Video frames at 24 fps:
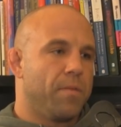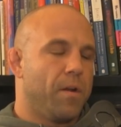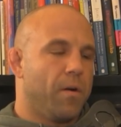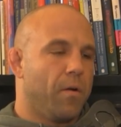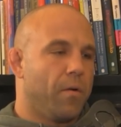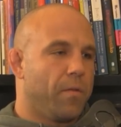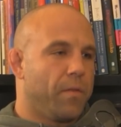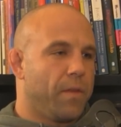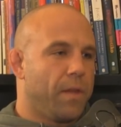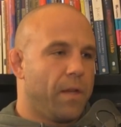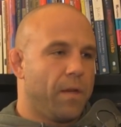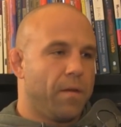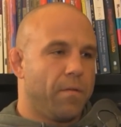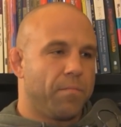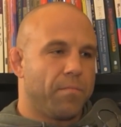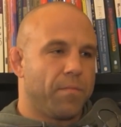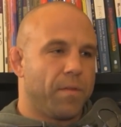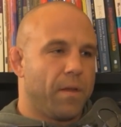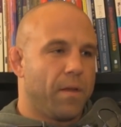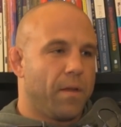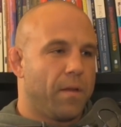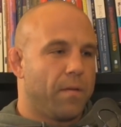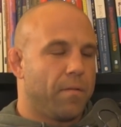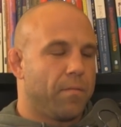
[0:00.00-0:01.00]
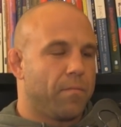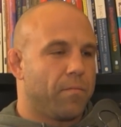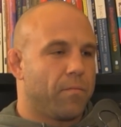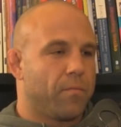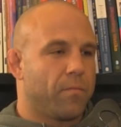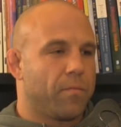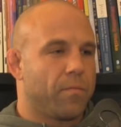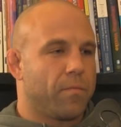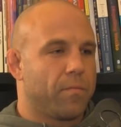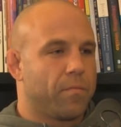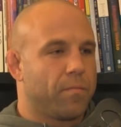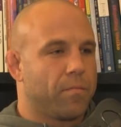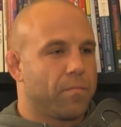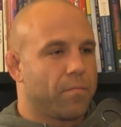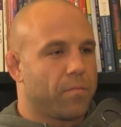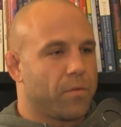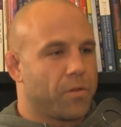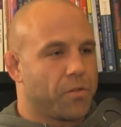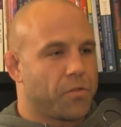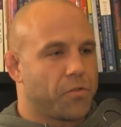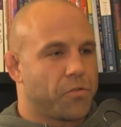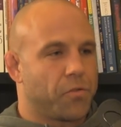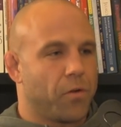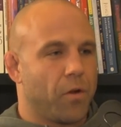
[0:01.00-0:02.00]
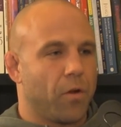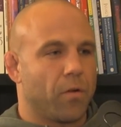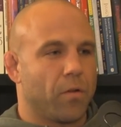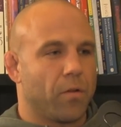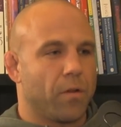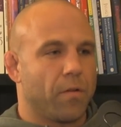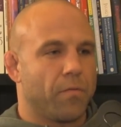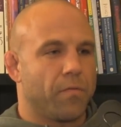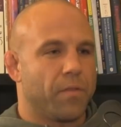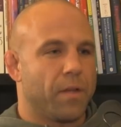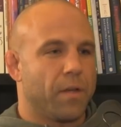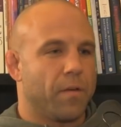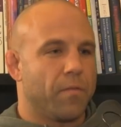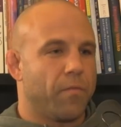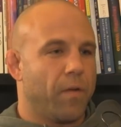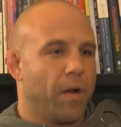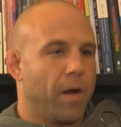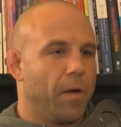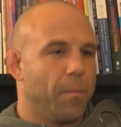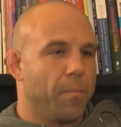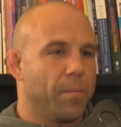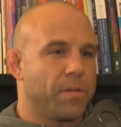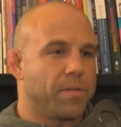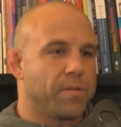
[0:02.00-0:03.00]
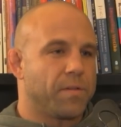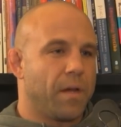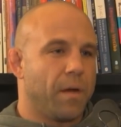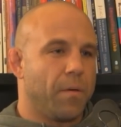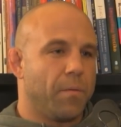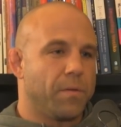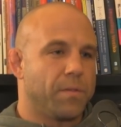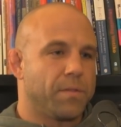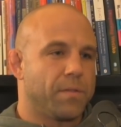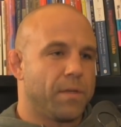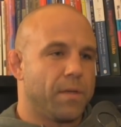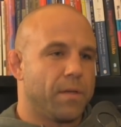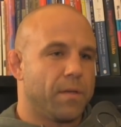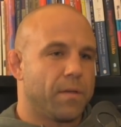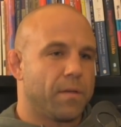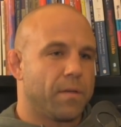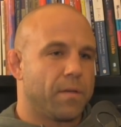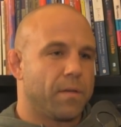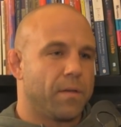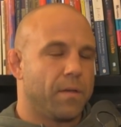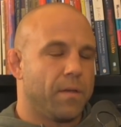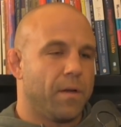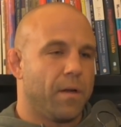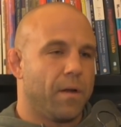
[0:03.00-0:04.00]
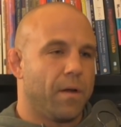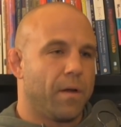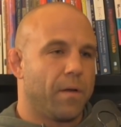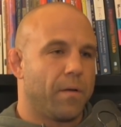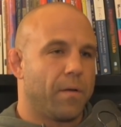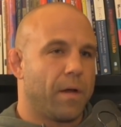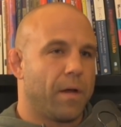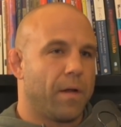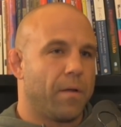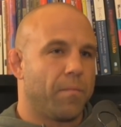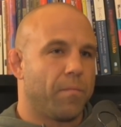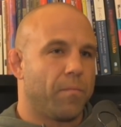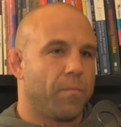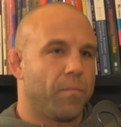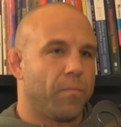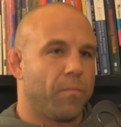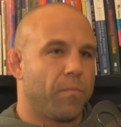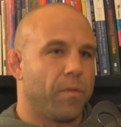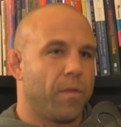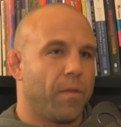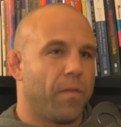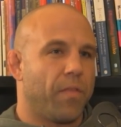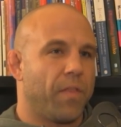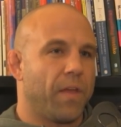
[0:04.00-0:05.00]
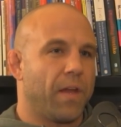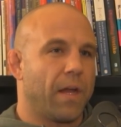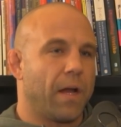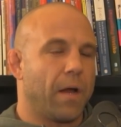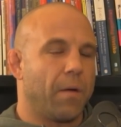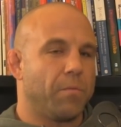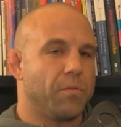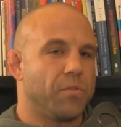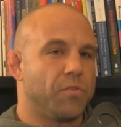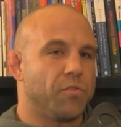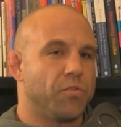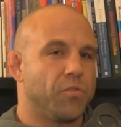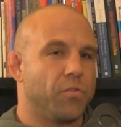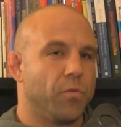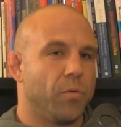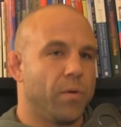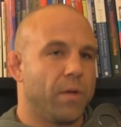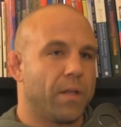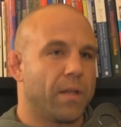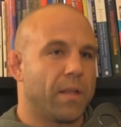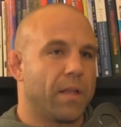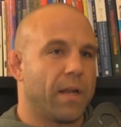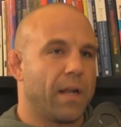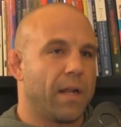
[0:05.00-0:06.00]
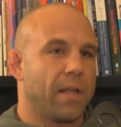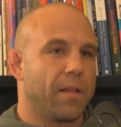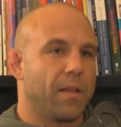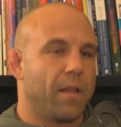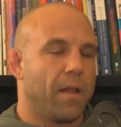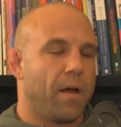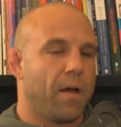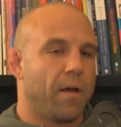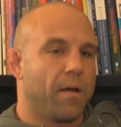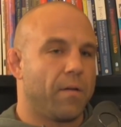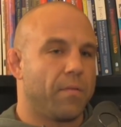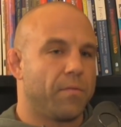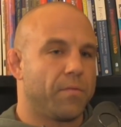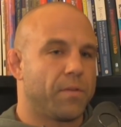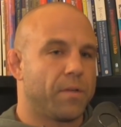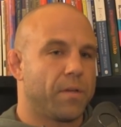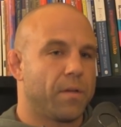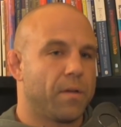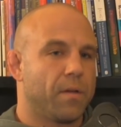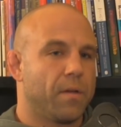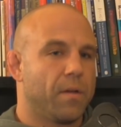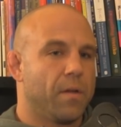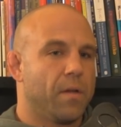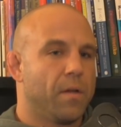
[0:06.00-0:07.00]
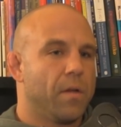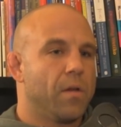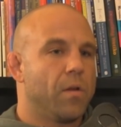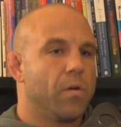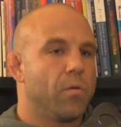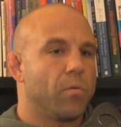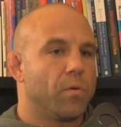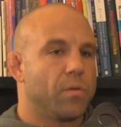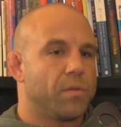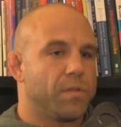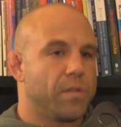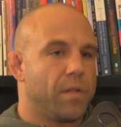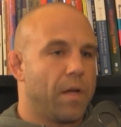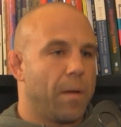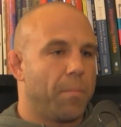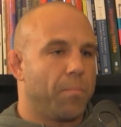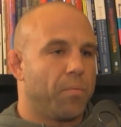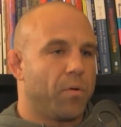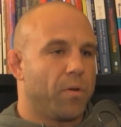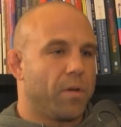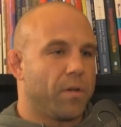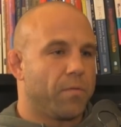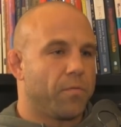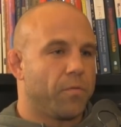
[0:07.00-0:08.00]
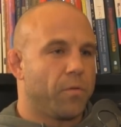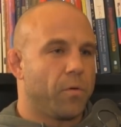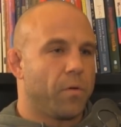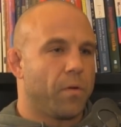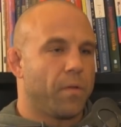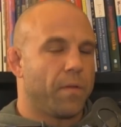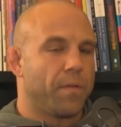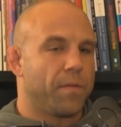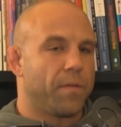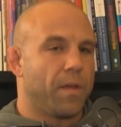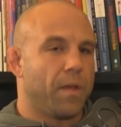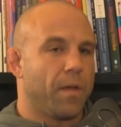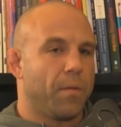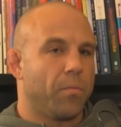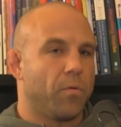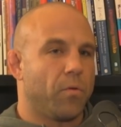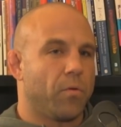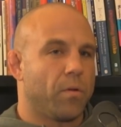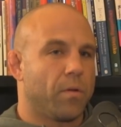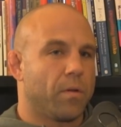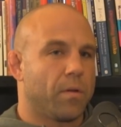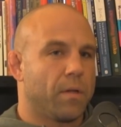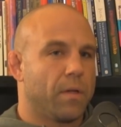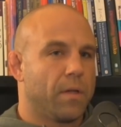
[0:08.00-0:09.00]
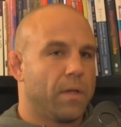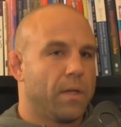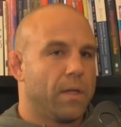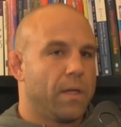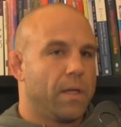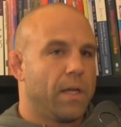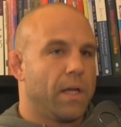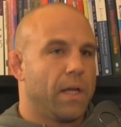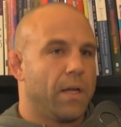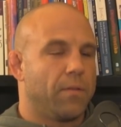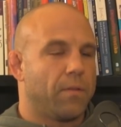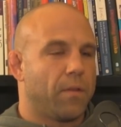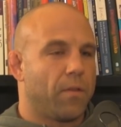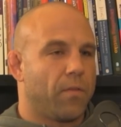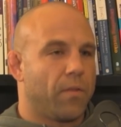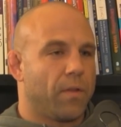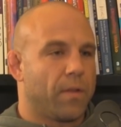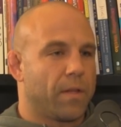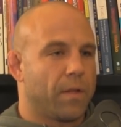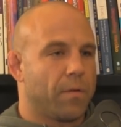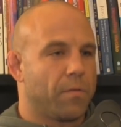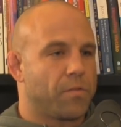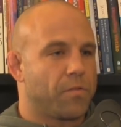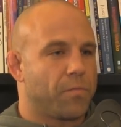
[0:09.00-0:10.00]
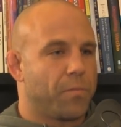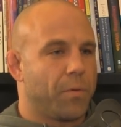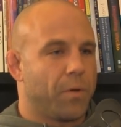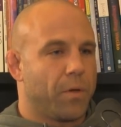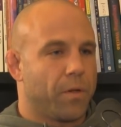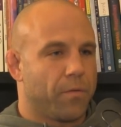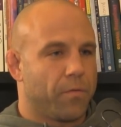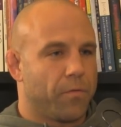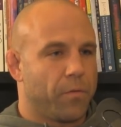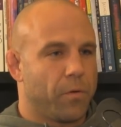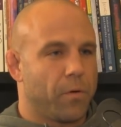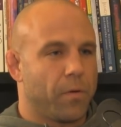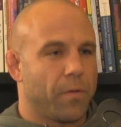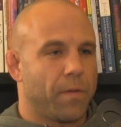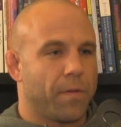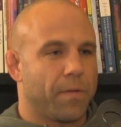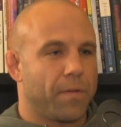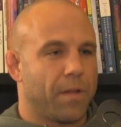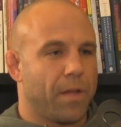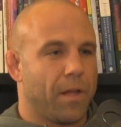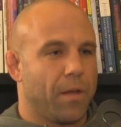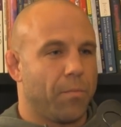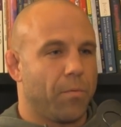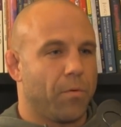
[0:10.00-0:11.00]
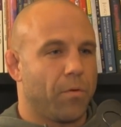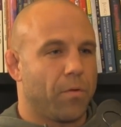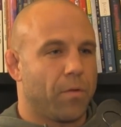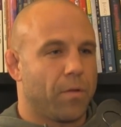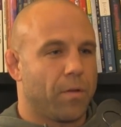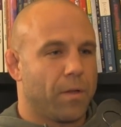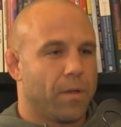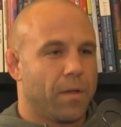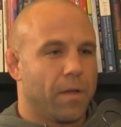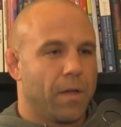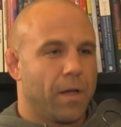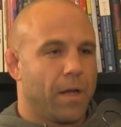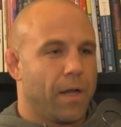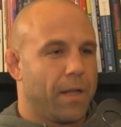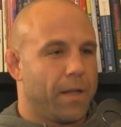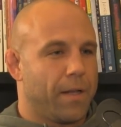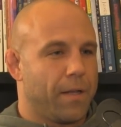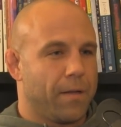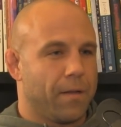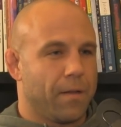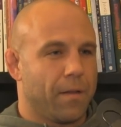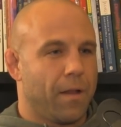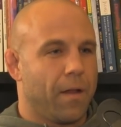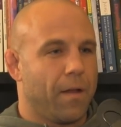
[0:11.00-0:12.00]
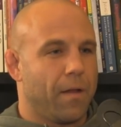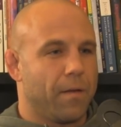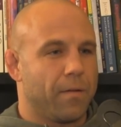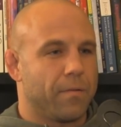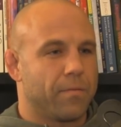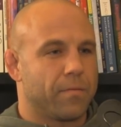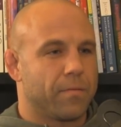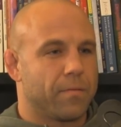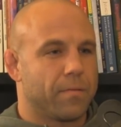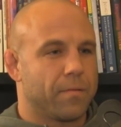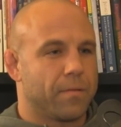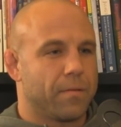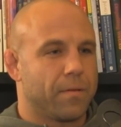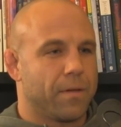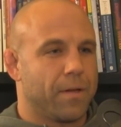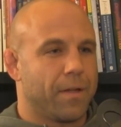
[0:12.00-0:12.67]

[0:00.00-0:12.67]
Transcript: you know, and then then the struggle of the environments I was in. You know, I, I, the thing I was doing that I loved was not putting food on the table, and the thing that was putting food on the table I didn't love.